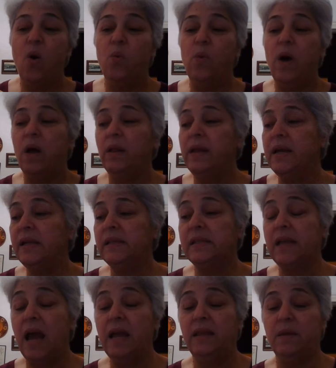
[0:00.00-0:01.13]
Well,
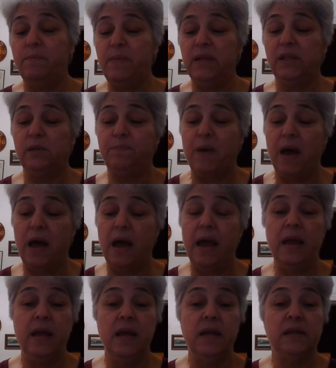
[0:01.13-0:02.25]
inside the mince
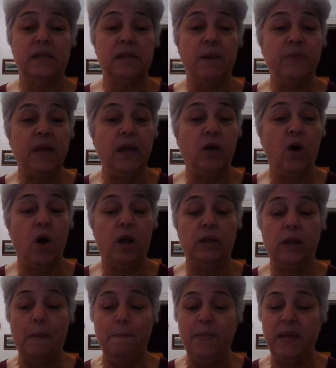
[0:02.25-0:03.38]
pie is something
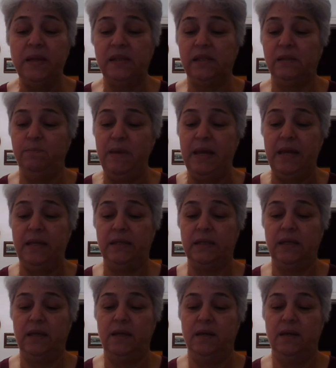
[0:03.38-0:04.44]
called mince meat.